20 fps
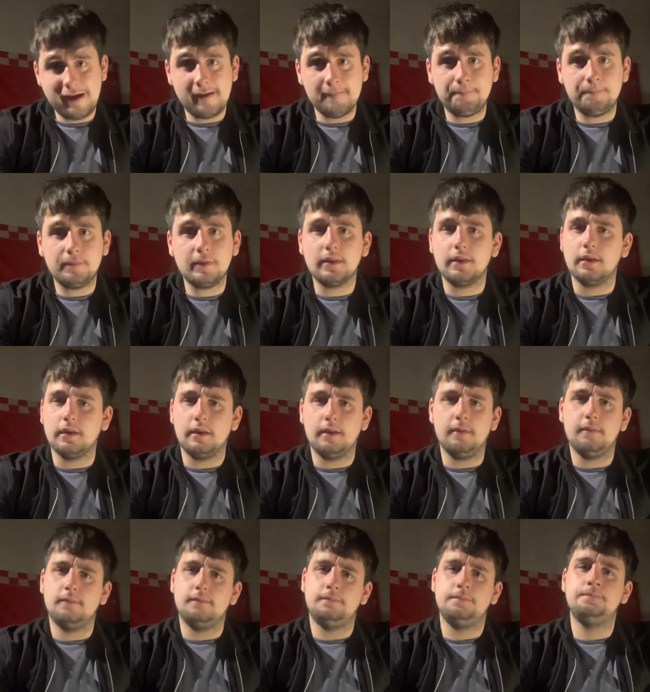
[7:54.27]
Um,
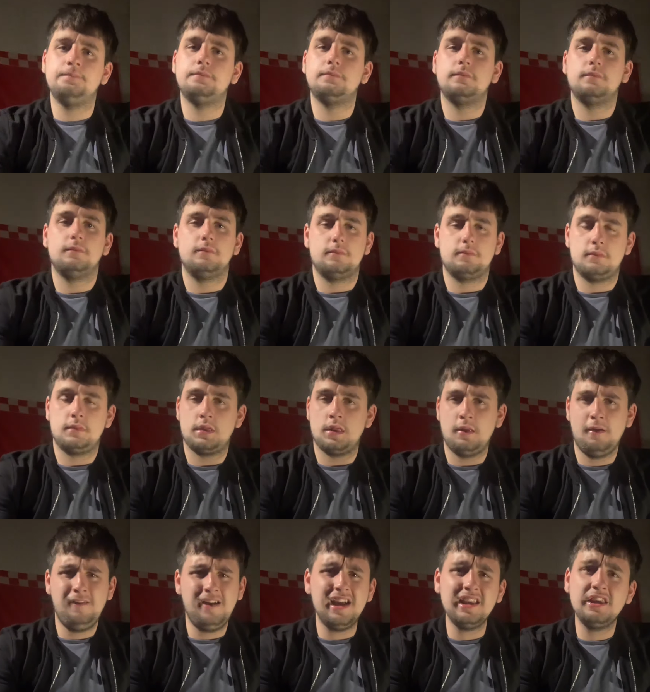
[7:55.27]

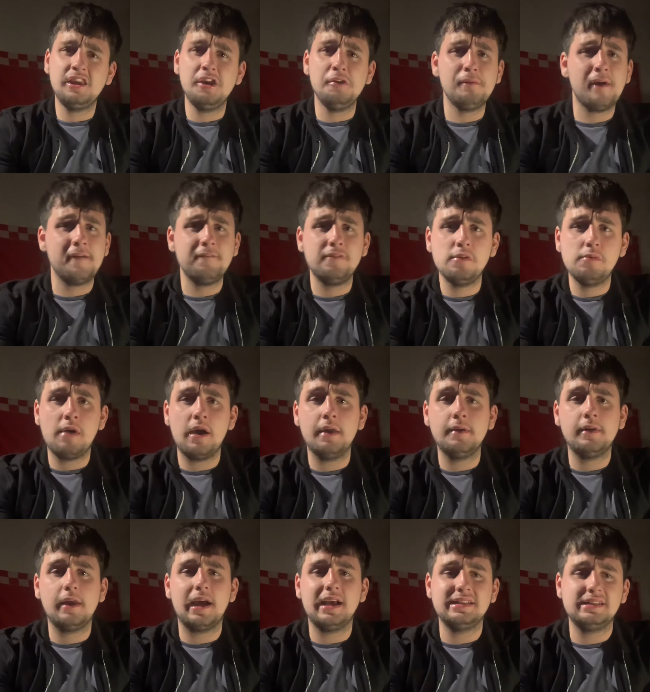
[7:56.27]
Thank you
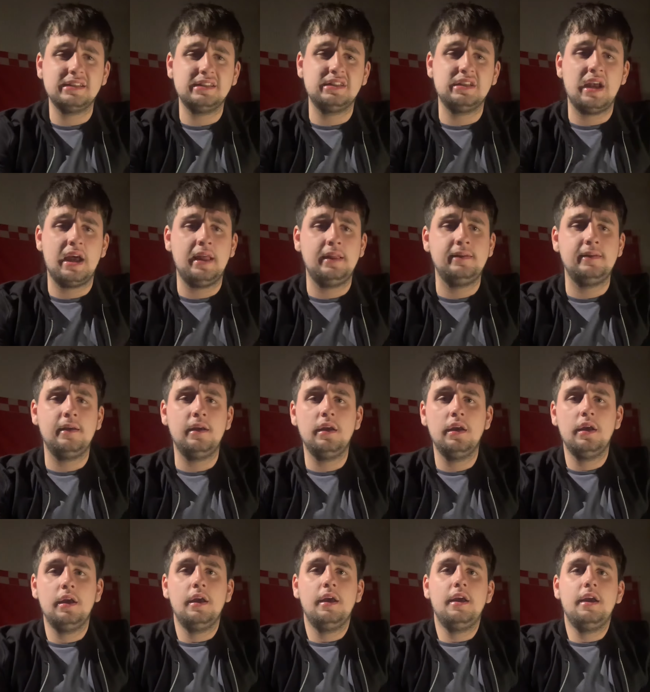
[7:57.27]
everyone, as I said.
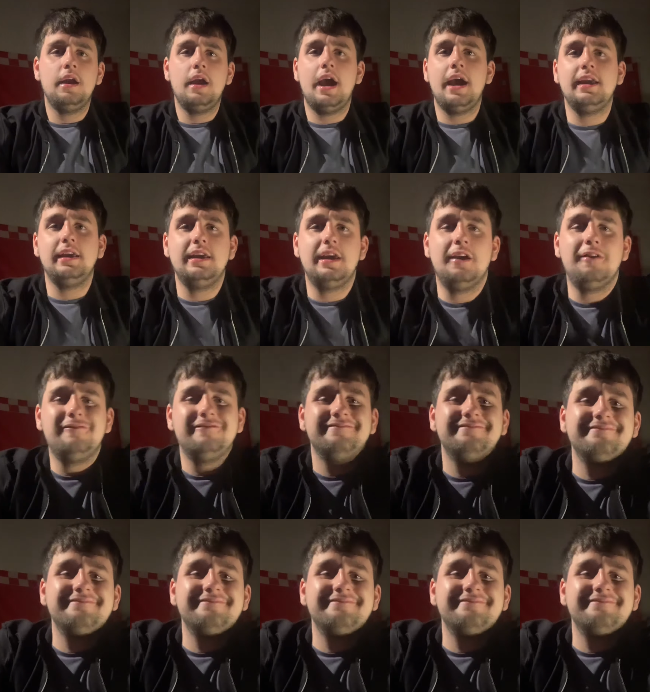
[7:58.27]
Thank you.